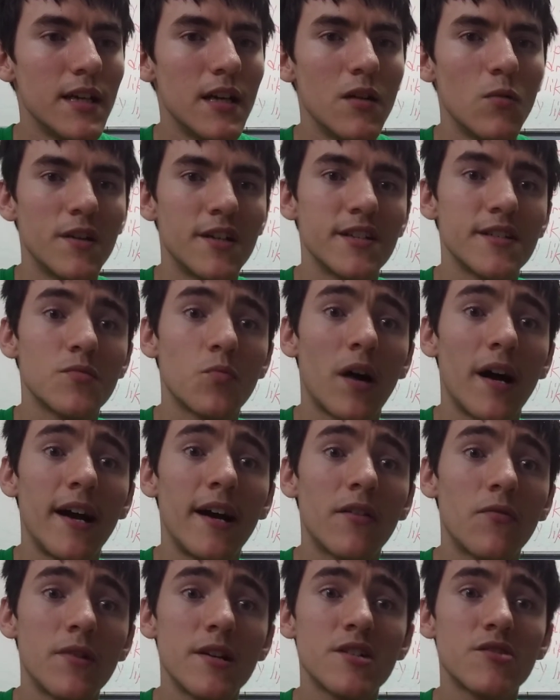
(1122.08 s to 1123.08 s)
Which is why I
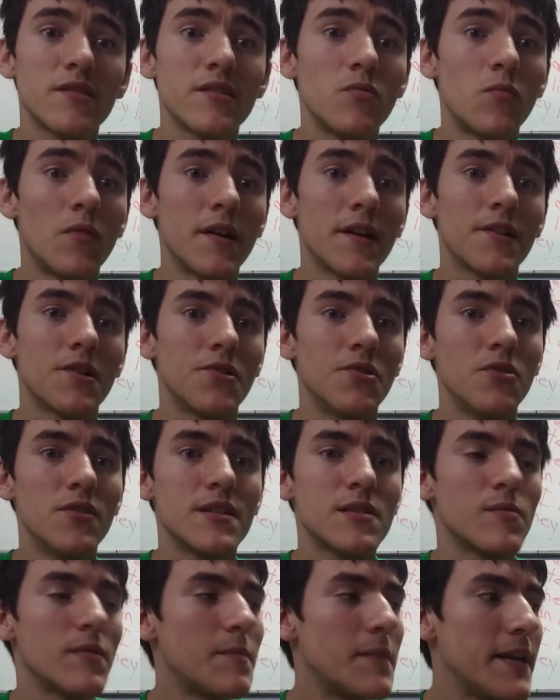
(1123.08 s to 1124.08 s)
originally wanted to do
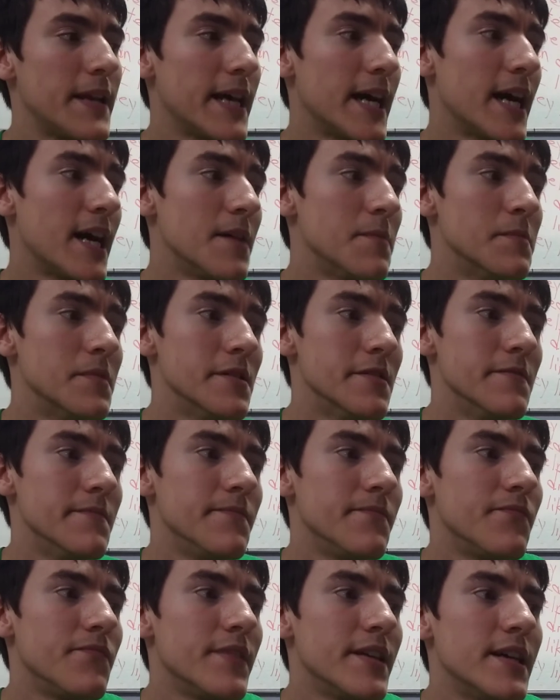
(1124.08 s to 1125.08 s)
this with my dad, but
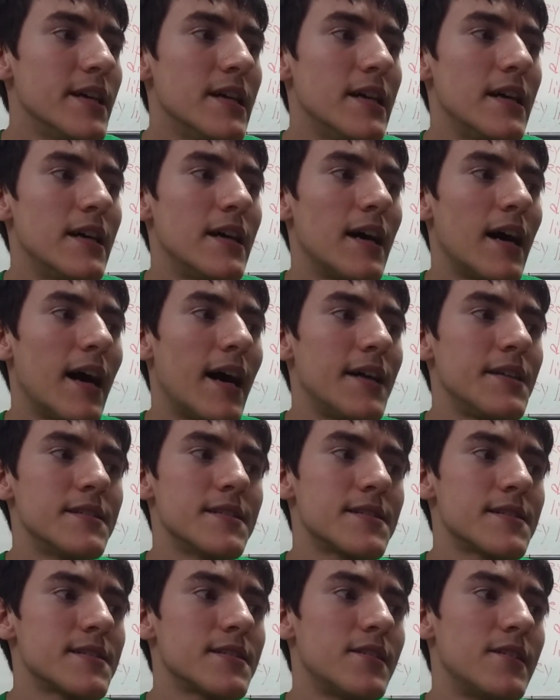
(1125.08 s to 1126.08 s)
I
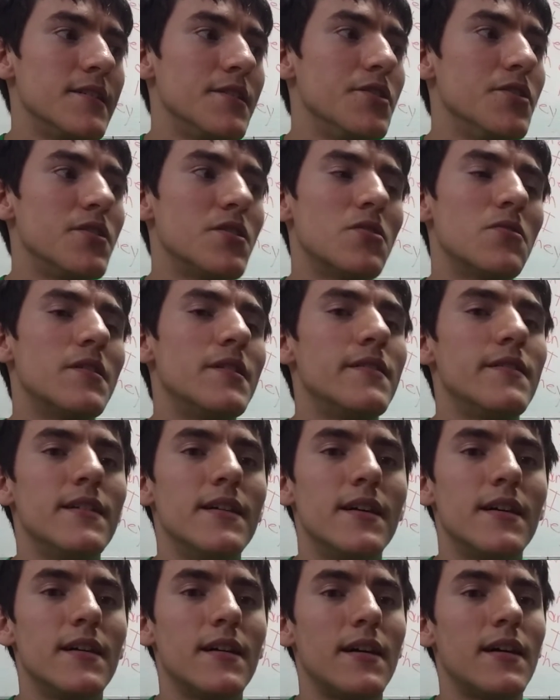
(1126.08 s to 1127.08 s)
just thought, you know what,
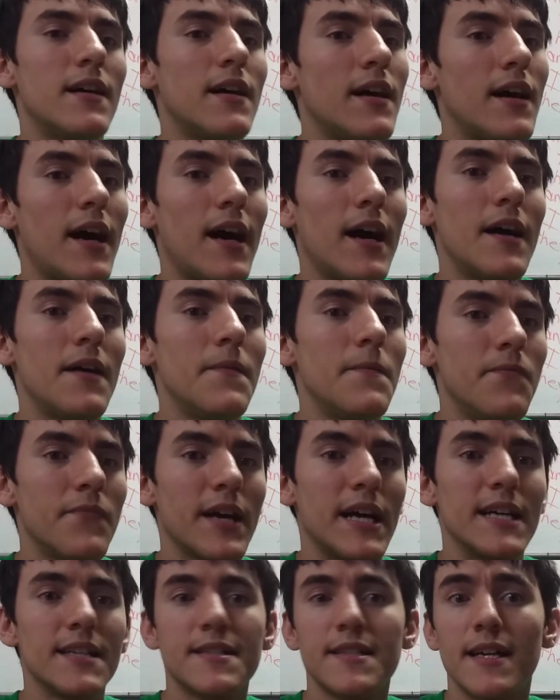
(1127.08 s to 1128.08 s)
I
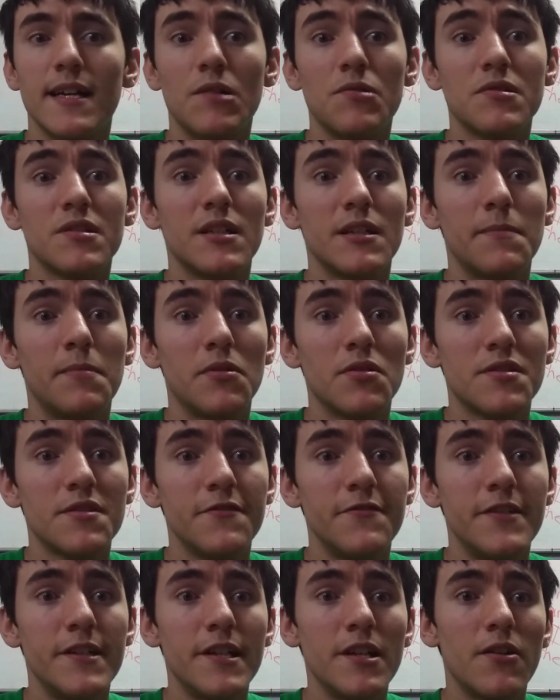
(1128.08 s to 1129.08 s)
said I was going to post a
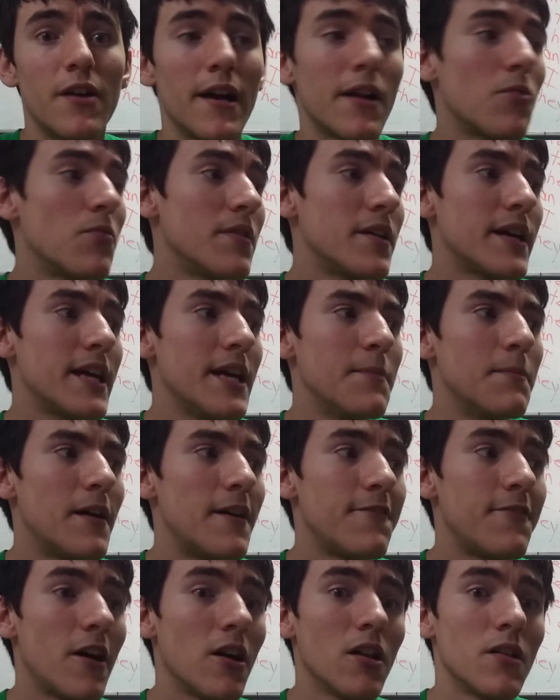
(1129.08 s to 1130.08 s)
video. I don't want to keep my
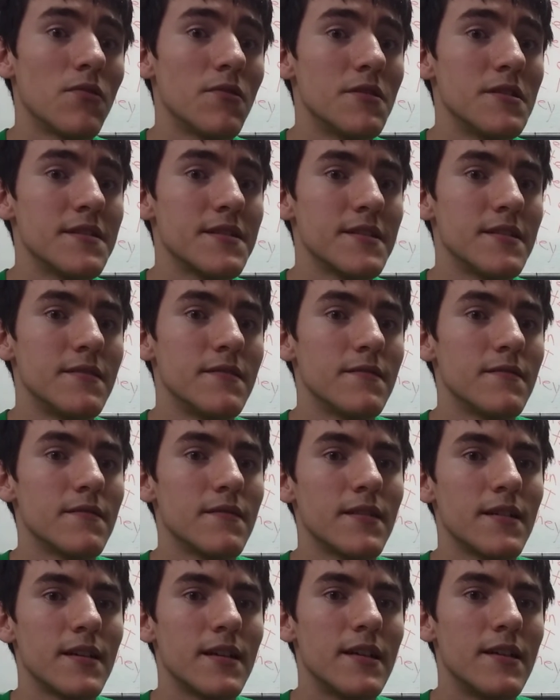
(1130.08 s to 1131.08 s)
followers and
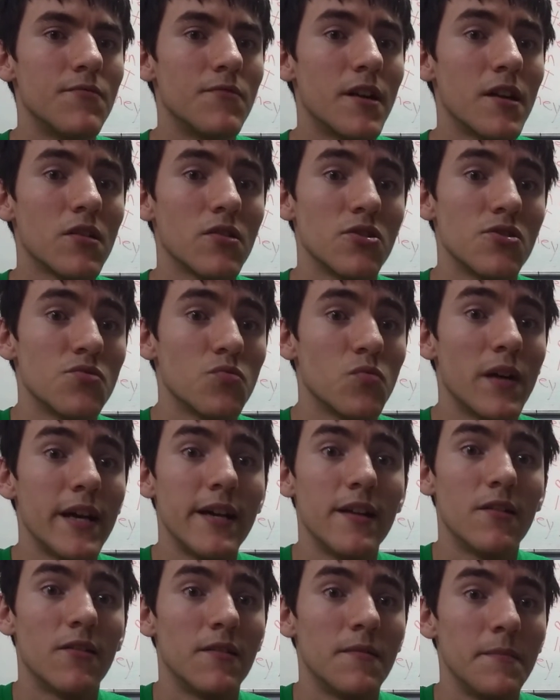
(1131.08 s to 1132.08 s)
regulars
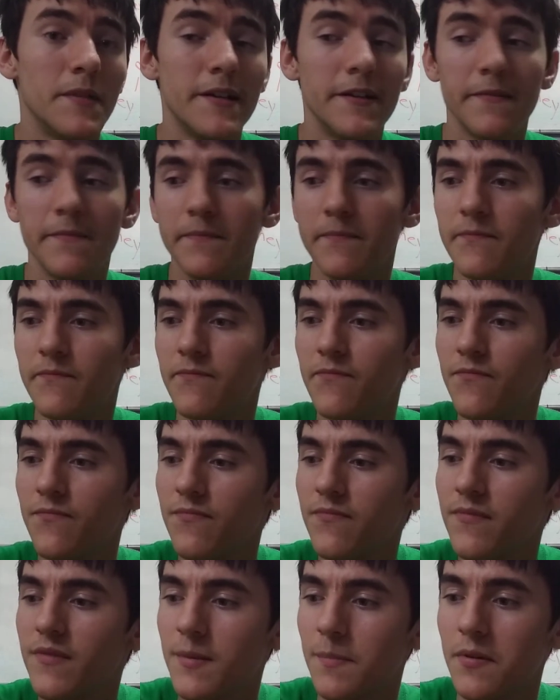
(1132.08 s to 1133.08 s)
waiting on me
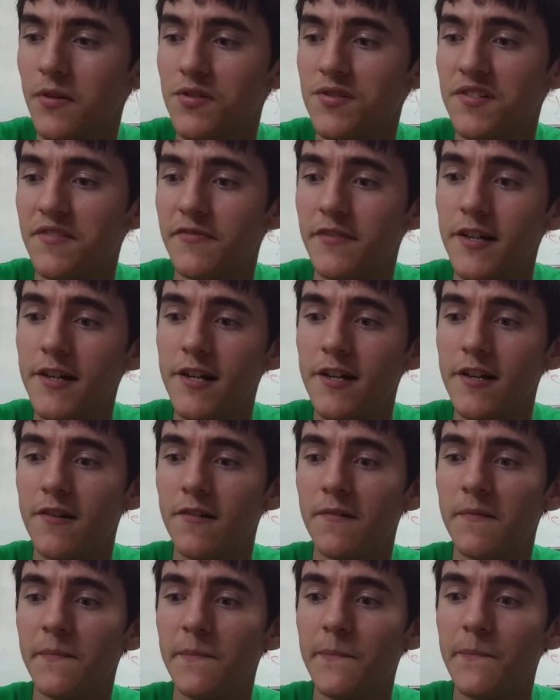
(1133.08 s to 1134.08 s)
to post a video